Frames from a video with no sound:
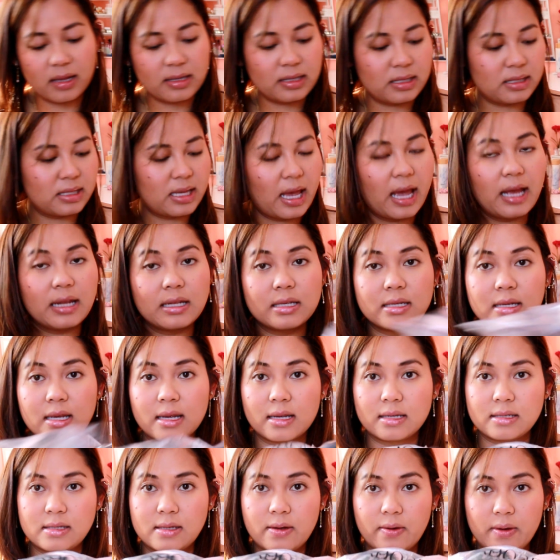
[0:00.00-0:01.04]
set.
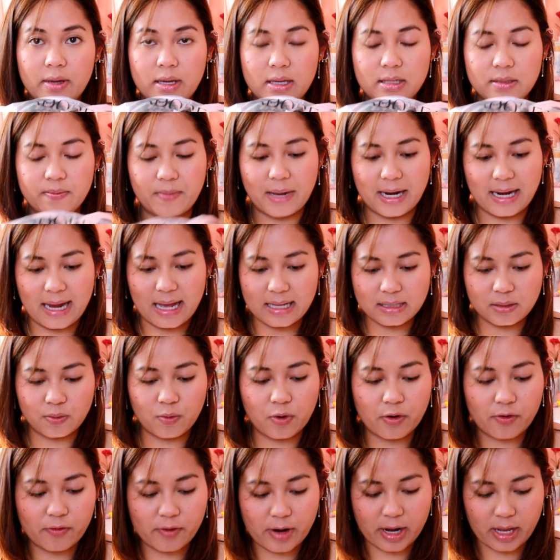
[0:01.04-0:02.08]
So here's my last
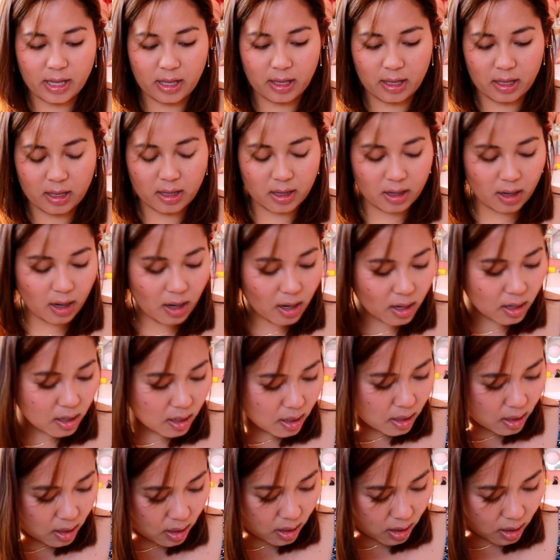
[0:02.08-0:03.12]
one right here.
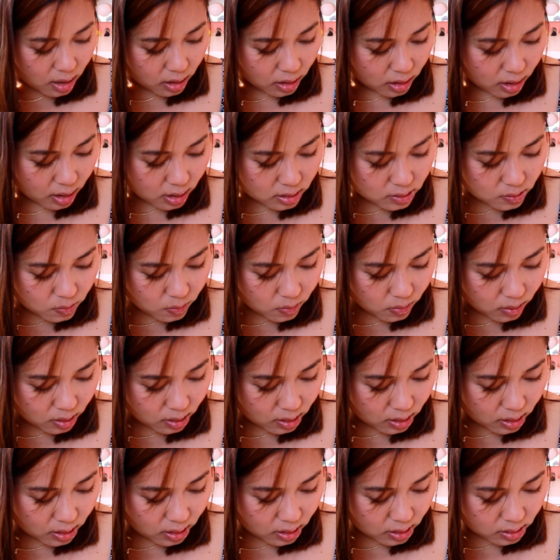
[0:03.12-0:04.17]
This
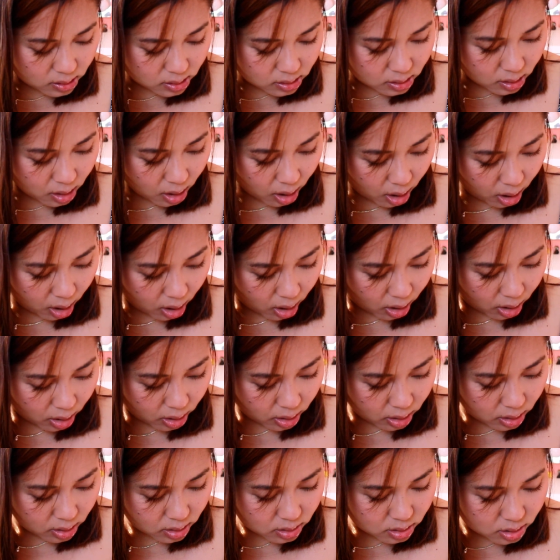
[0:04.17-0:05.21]
one is
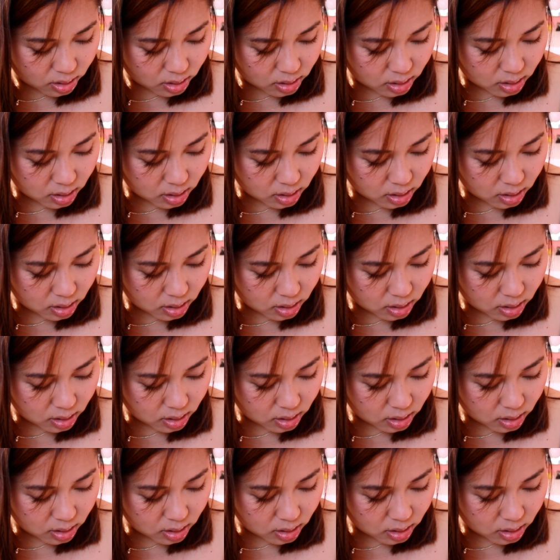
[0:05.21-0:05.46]
called